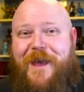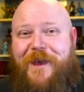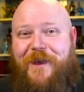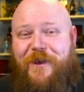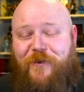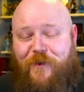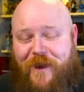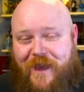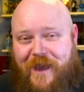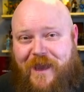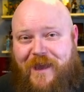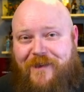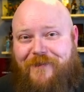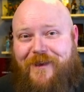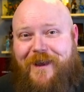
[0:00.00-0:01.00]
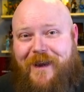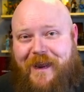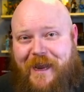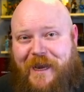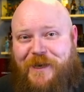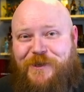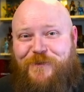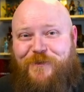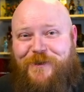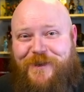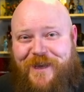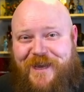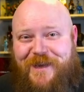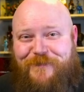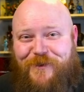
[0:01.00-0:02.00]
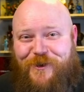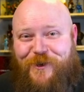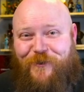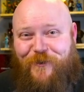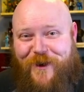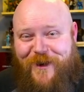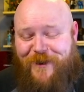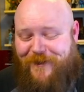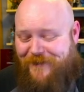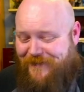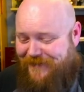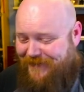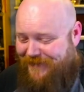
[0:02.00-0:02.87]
You have an actual ebook reader.